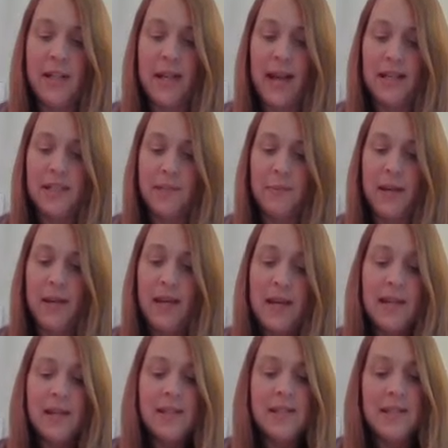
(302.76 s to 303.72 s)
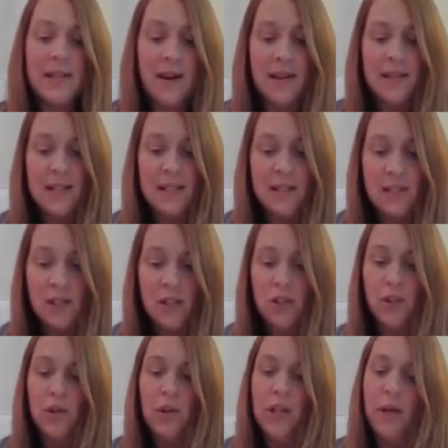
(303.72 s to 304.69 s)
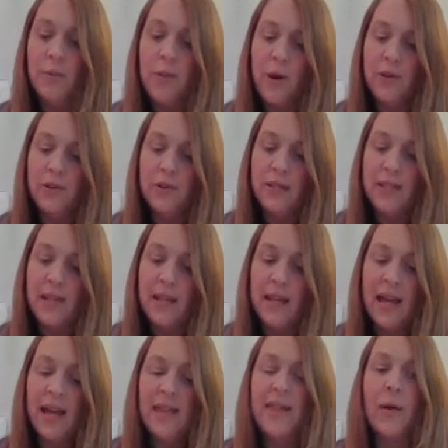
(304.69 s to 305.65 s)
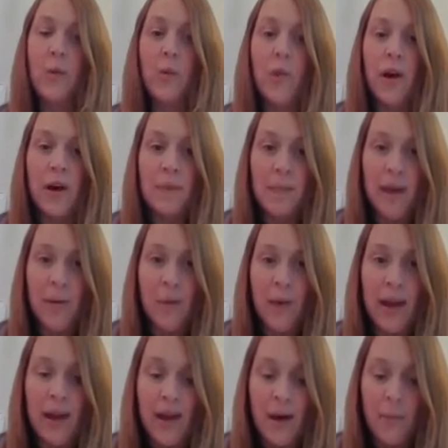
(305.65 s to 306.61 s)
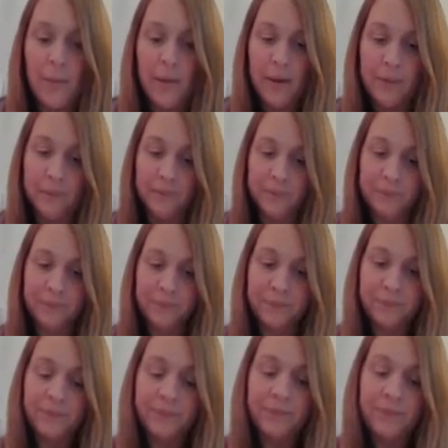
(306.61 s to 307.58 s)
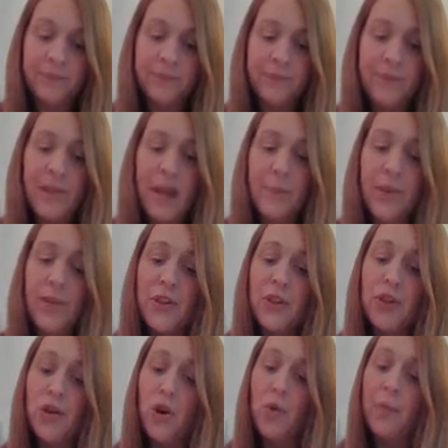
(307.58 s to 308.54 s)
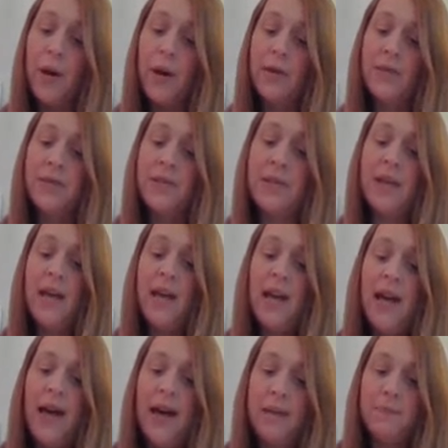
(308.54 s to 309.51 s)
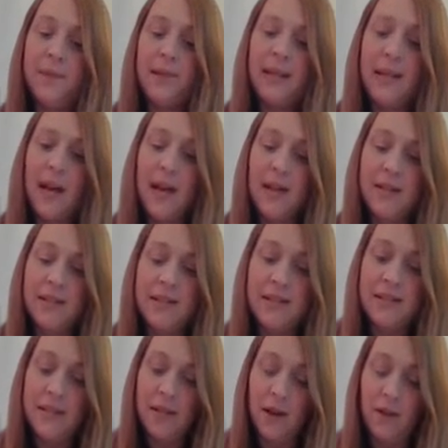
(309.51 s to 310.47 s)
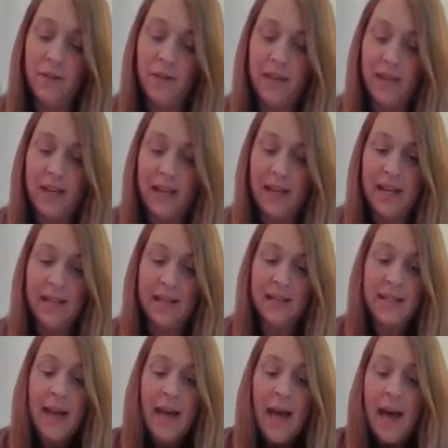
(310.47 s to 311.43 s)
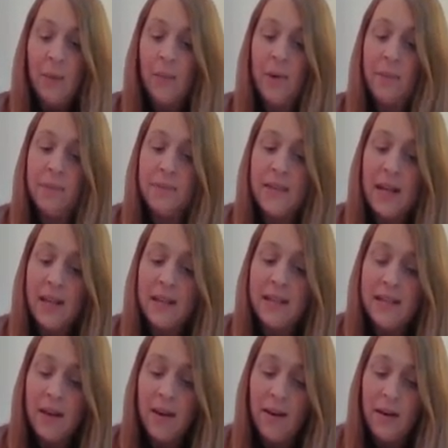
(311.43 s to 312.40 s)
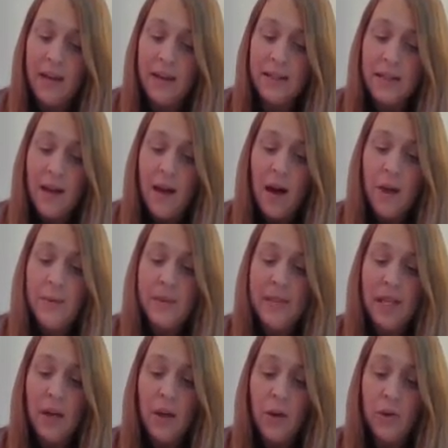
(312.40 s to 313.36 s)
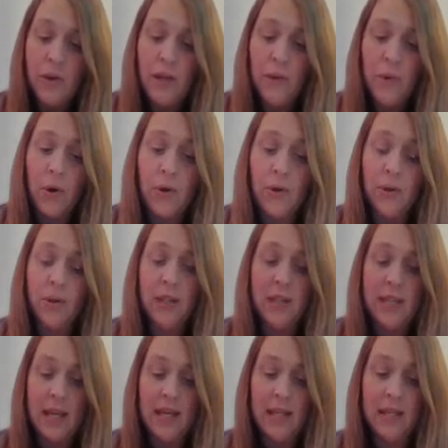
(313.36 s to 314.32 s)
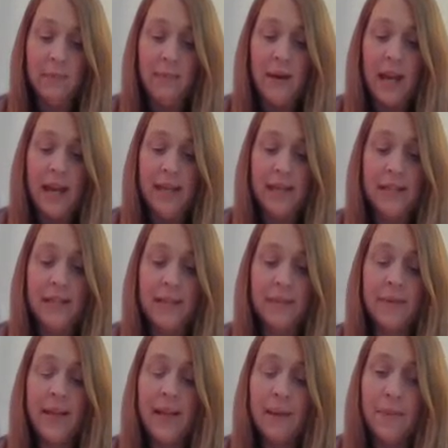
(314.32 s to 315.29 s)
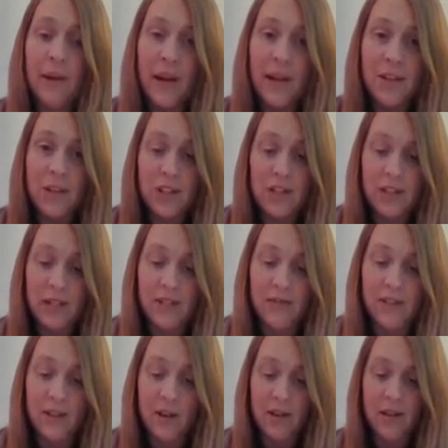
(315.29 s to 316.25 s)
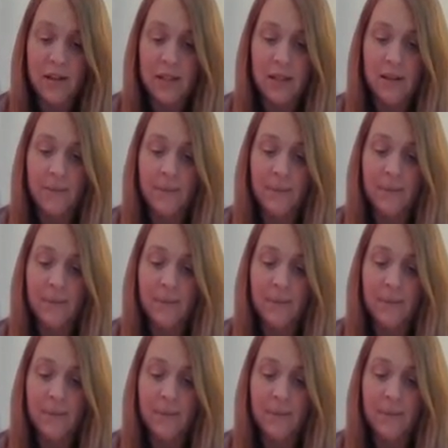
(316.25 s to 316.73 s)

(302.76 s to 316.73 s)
Academy, started as a junior postie, and then worked my way up. But the Troll Post had been understaffed for years, and when Dad died, I was the only one who could take his place. He blushed even harder.